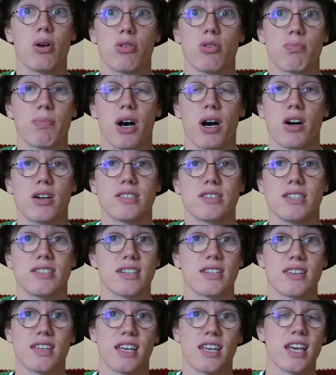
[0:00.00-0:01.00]
parties. I
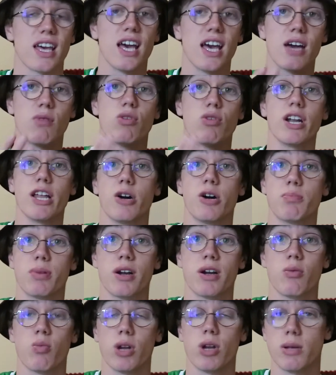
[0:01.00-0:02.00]
think really help
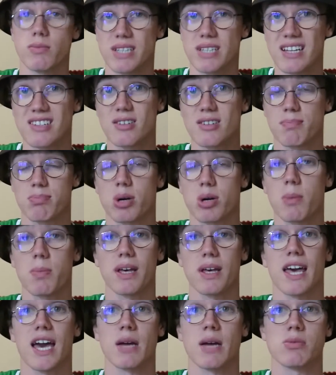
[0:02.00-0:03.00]
Brandon Williams getting some proper
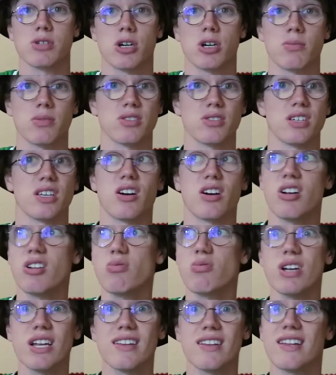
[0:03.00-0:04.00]
game time because he kind of
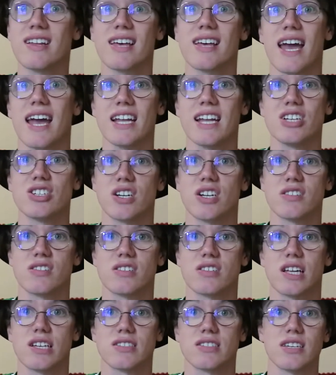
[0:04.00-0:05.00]
really didn't get any chances
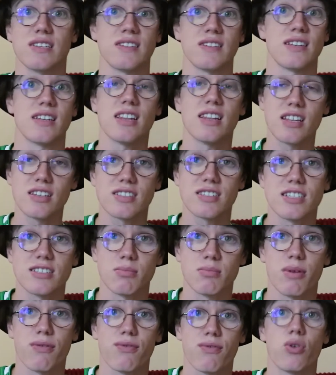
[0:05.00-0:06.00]
last season. He did the season
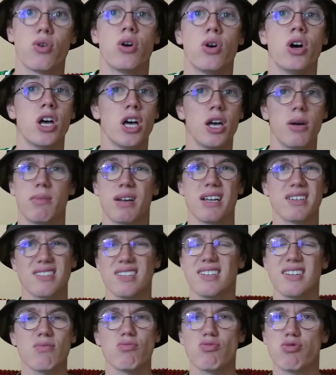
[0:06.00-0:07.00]
before, but last
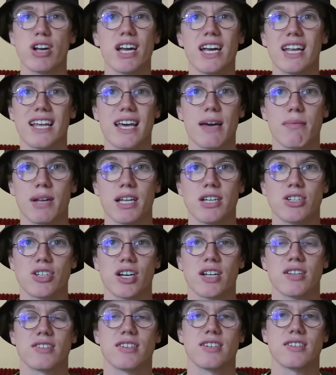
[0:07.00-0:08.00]
season he didn't really get many
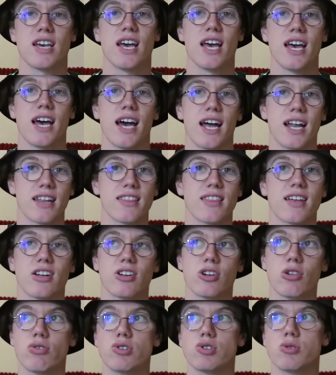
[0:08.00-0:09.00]
chances. And I think
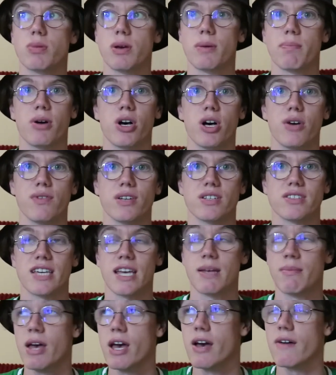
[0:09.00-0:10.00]
Norwich would be a perfect
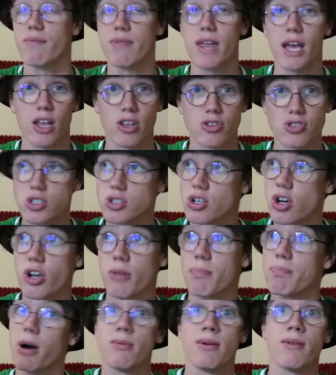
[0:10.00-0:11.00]
team. They just kind
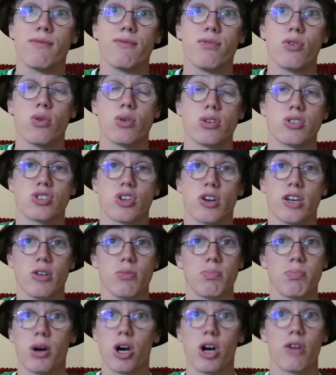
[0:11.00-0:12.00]
of bomb on forward, so he
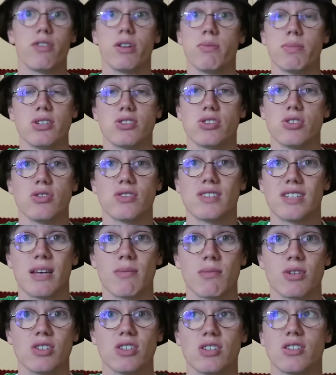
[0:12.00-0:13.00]
would perfectly be suited to them
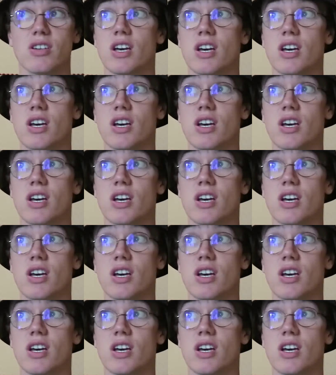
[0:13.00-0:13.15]
because he's,